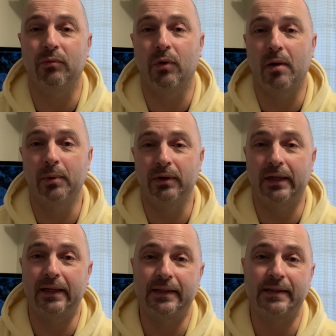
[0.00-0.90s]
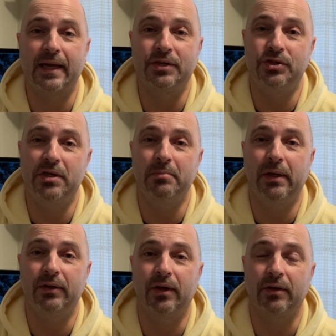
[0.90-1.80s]

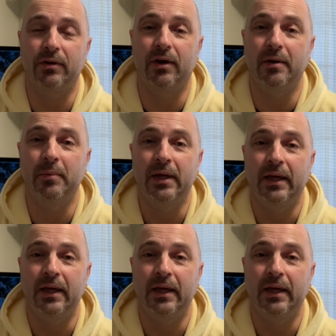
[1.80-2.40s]
robertlennox@gmail.com,